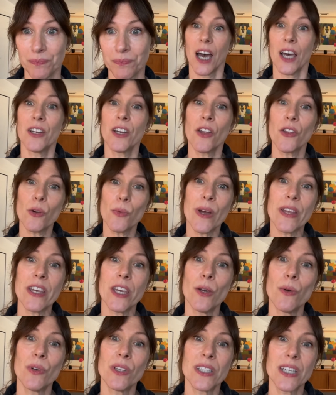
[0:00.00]
Another way that
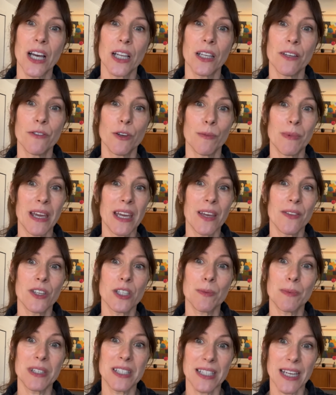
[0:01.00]
you can tell if you're making
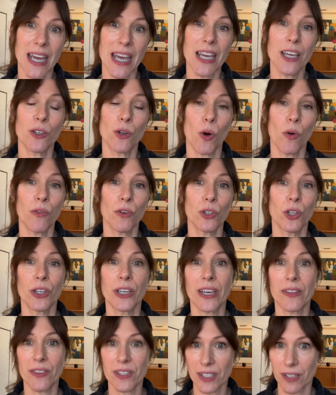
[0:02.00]
this mistake and
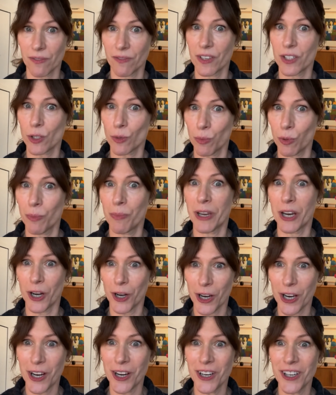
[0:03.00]
overlooking this invisible
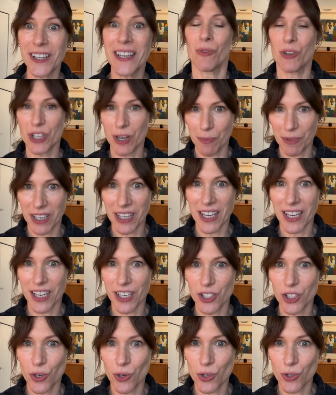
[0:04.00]
barrier, which I'm going to get
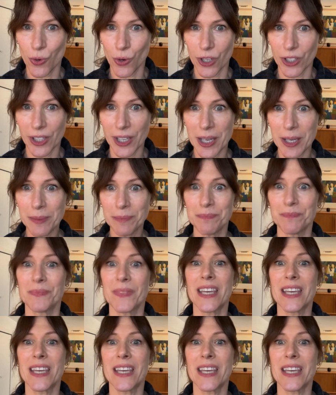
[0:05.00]
into shortly,